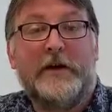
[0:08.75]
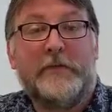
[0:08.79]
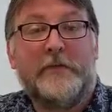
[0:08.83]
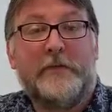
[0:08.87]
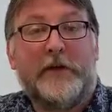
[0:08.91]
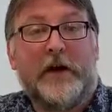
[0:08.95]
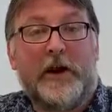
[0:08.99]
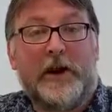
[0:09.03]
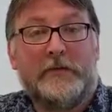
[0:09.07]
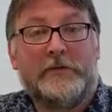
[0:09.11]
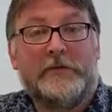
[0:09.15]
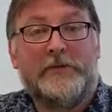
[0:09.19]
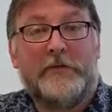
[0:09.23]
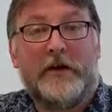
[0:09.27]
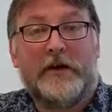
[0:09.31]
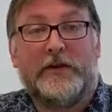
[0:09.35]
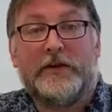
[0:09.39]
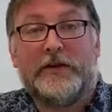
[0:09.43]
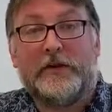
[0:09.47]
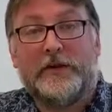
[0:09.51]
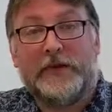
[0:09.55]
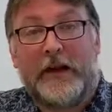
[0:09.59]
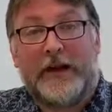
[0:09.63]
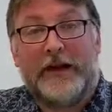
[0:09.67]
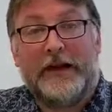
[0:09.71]
My name's
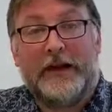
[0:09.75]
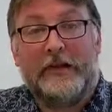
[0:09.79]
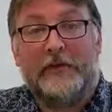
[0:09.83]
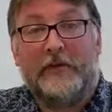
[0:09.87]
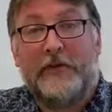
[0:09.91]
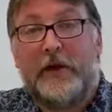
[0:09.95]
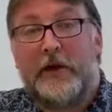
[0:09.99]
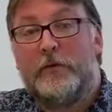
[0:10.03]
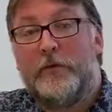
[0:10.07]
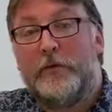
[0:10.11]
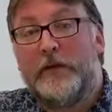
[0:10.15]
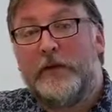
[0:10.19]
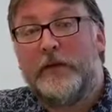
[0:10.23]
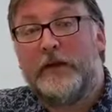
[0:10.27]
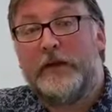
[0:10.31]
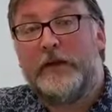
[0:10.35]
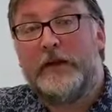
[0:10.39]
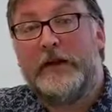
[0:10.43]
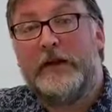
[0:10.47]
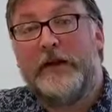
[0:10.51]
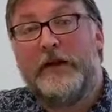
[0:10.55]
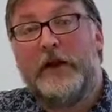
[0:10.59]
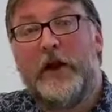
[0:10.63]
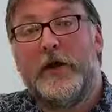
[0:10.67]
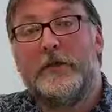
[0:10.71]
Matthew Taylor and I'm one of
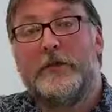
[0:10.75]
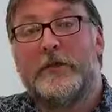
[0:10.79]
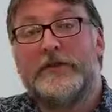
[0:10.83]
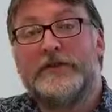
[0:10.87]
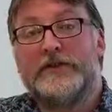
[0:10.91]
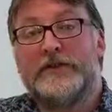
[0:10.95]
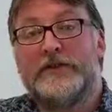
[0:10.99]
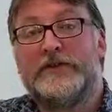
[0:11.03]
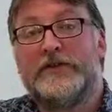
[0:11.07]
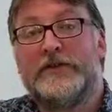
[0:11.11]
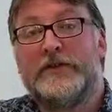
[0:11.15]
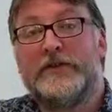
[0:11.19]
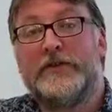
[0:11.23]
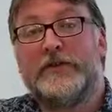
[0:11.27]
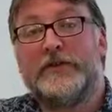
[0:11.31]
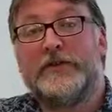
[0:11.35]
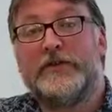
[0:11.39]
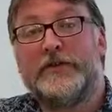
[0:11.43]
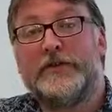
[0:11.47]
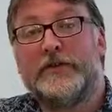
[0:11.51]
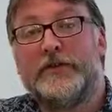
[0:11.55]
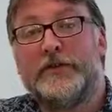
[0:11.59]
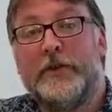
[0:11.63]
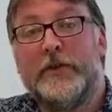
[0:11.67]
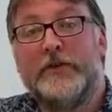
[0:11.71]
the library assistants
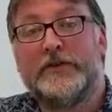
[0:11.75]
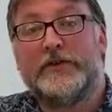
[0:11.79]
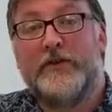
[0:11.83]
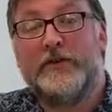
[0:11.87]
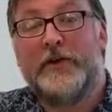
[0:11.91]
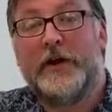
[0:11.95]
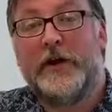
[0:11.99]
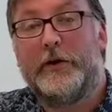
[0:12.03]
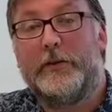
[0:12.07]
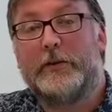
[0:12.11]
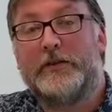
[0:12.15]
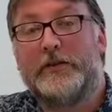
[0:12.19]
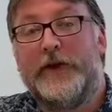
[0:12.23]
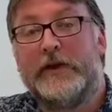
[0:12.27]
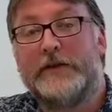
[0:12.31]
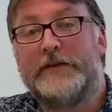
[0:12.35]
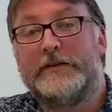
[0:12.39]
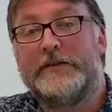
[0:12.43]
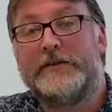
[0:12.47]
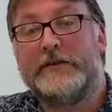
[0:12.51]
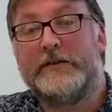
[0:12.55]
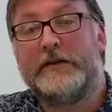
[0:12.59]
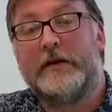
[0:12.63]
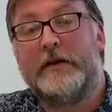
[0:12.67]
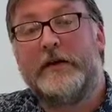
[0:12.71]
who works on the Help
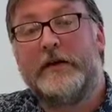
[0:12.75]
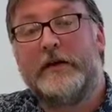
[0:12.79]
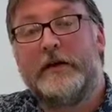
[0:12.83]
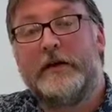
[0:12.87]
Desk.